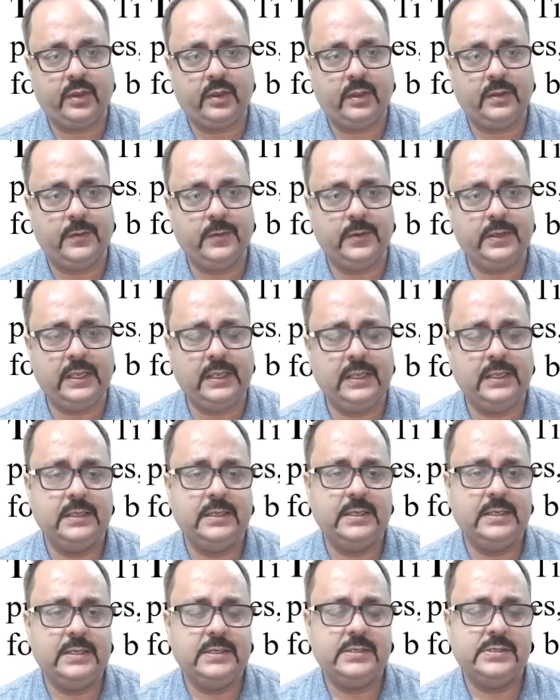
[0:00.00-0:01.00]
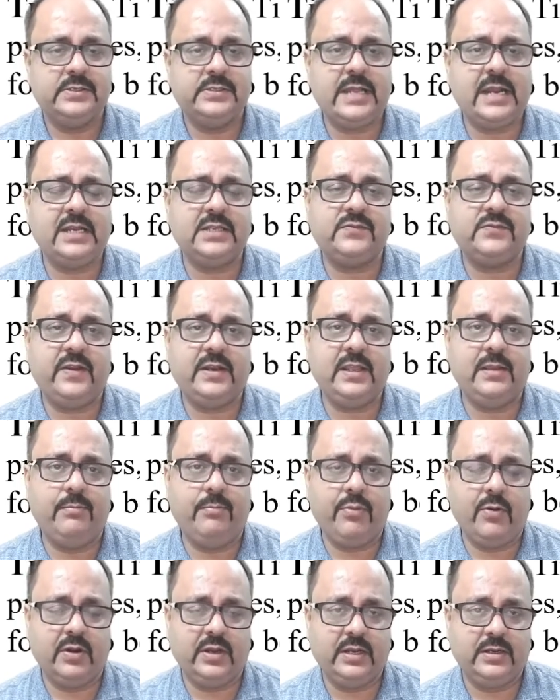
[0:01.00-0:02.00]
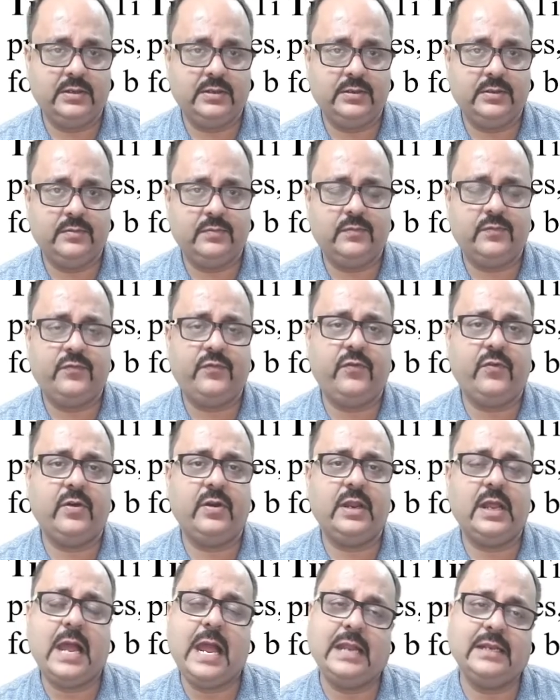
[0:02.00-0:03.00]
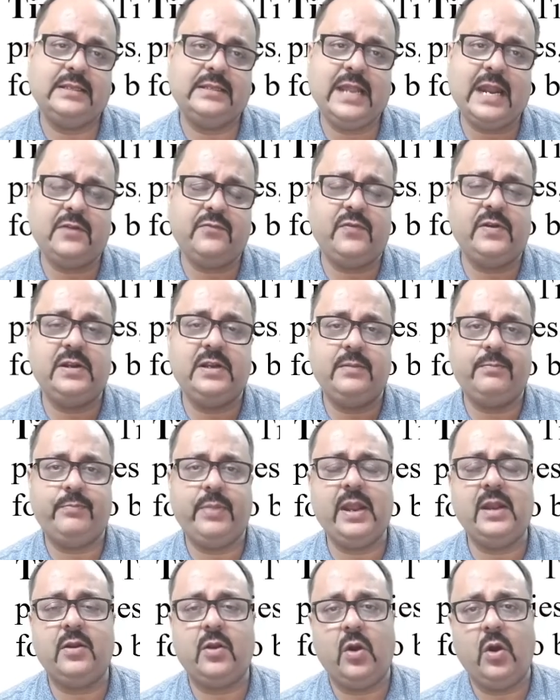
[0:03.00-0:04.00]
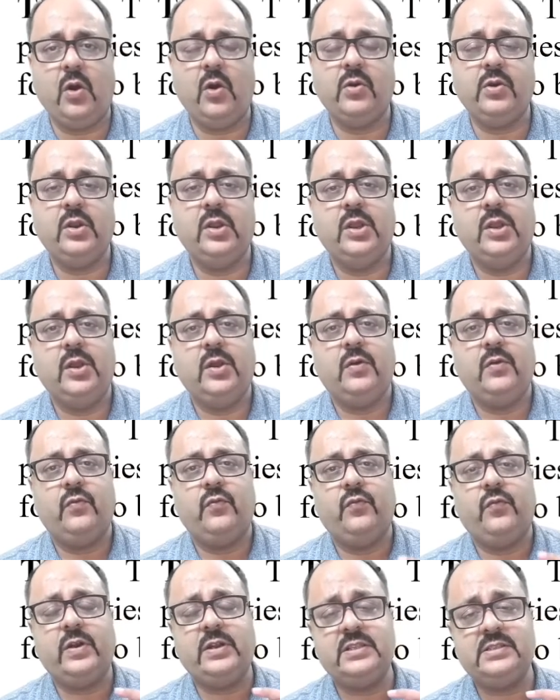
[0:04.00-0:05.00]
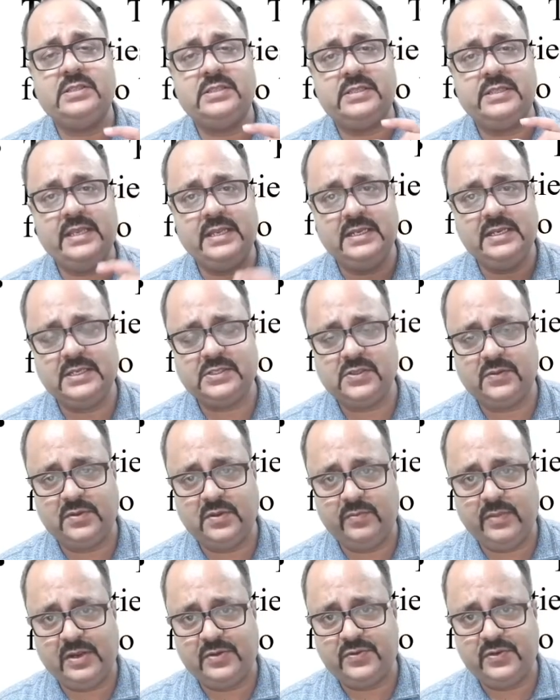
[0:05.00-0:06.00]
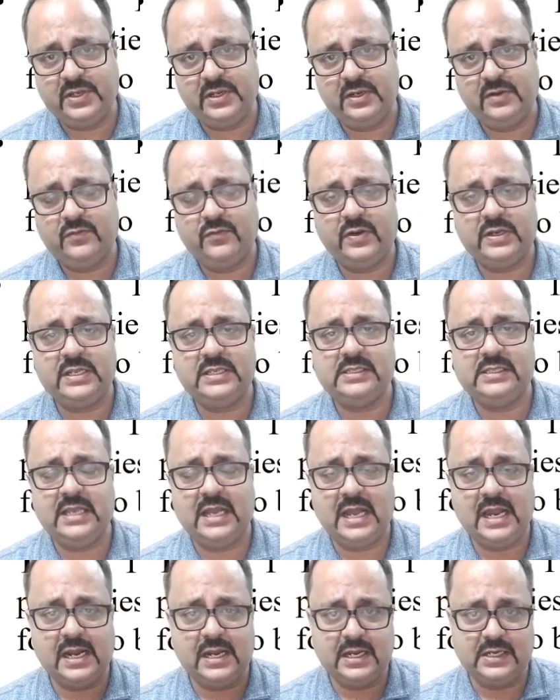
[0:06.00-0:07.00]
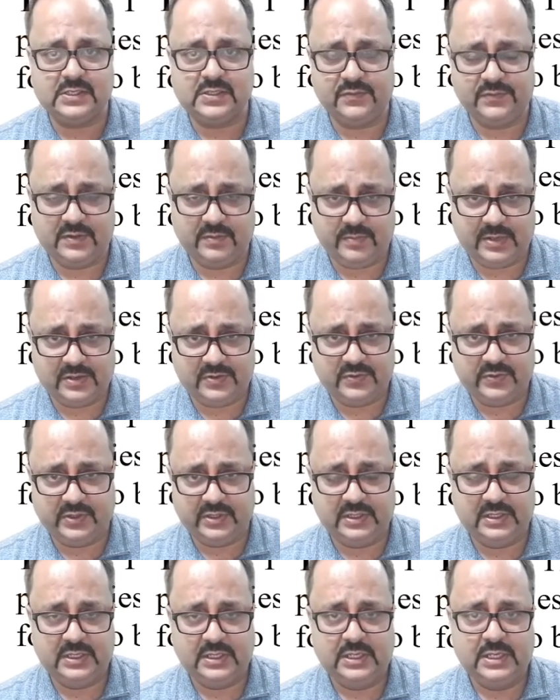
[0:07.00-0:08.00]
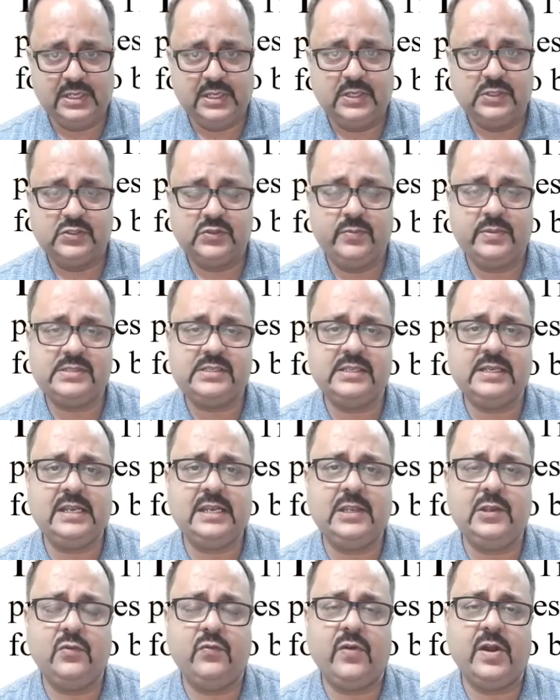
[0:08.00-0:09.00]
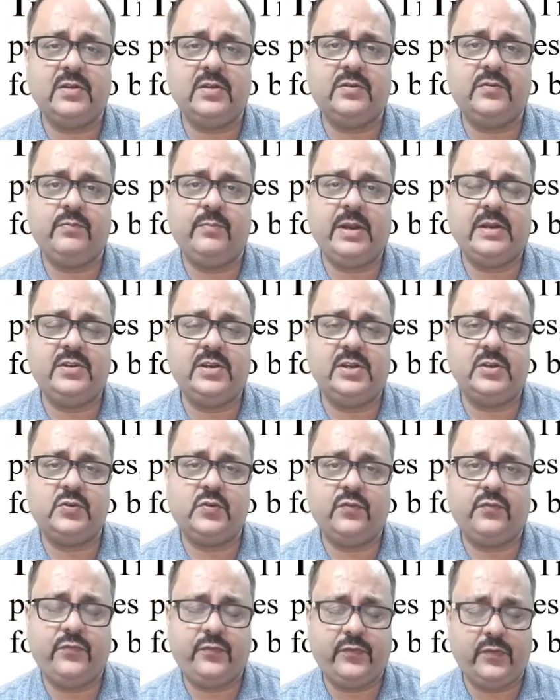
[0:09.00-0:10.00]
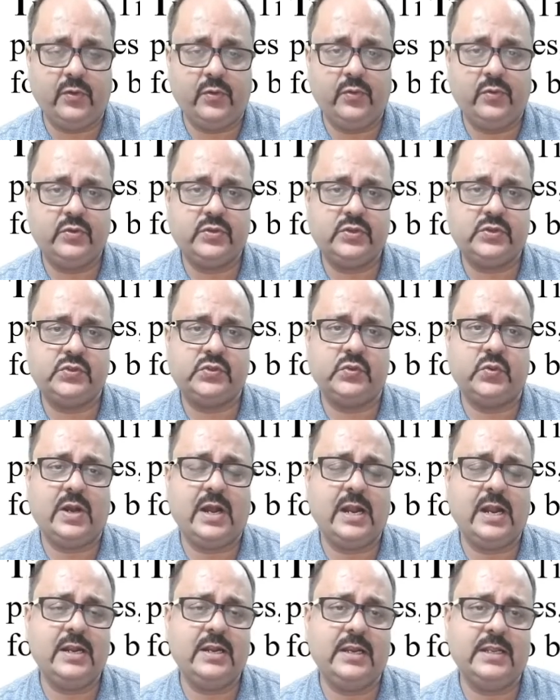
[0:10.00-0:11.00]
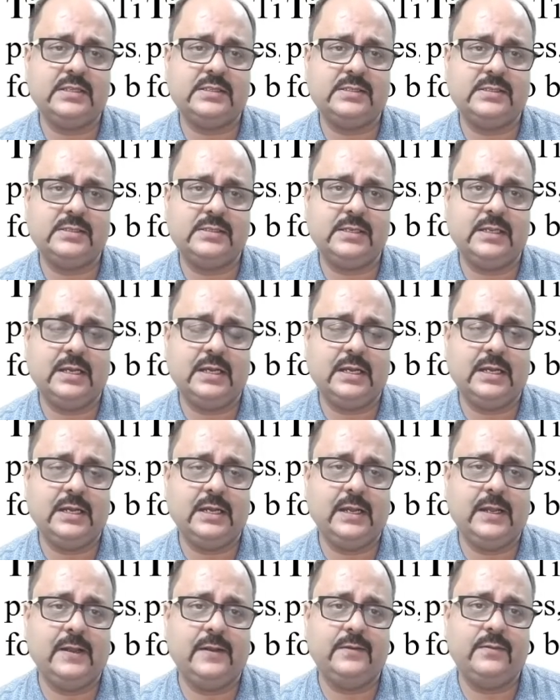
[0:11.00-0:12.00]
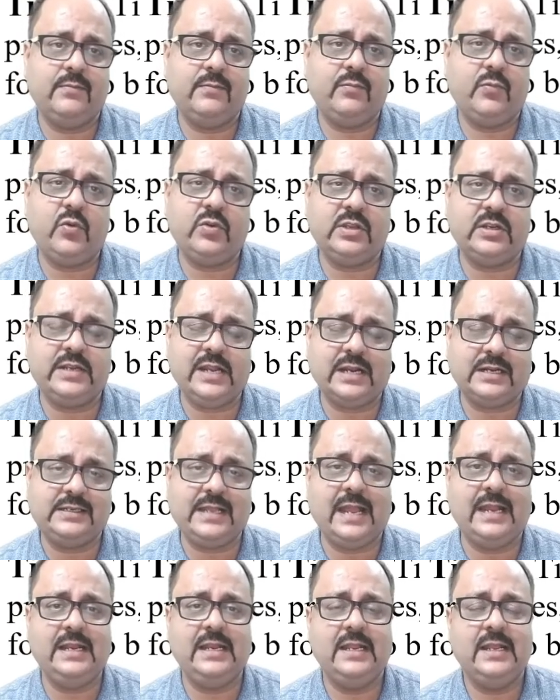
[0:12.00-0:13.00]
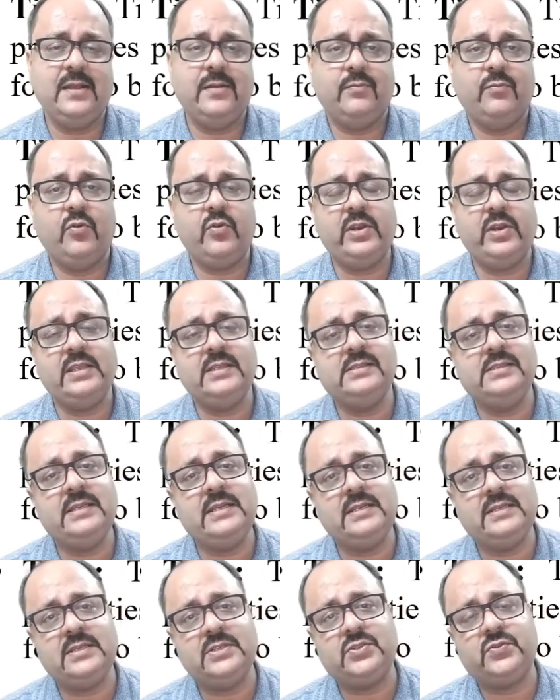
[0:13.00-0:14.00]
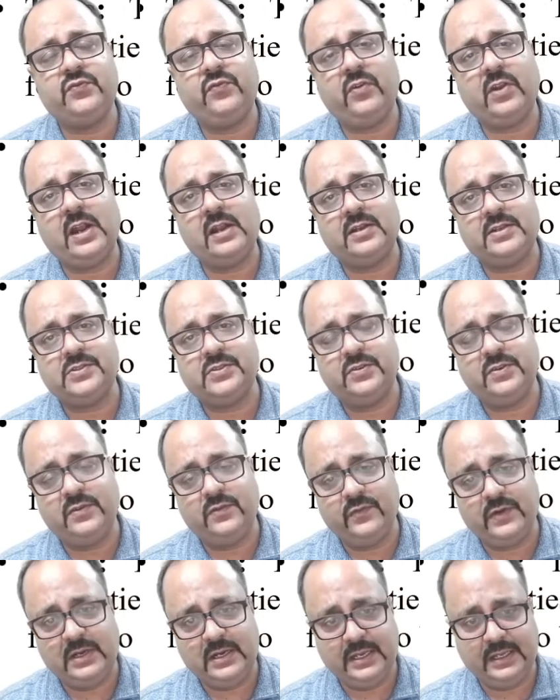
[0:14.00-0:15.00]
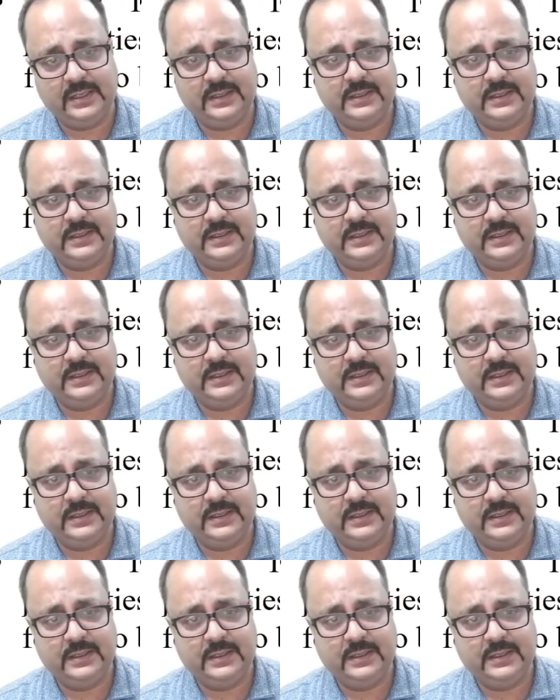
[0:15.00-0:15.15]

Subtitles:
Okay, so that is very important and that will depend on what is the thickness of the material, what is the hardness of the material. So basically you want material to flow, so hardness, more the ductile, more easy it is for ultrasonic welding.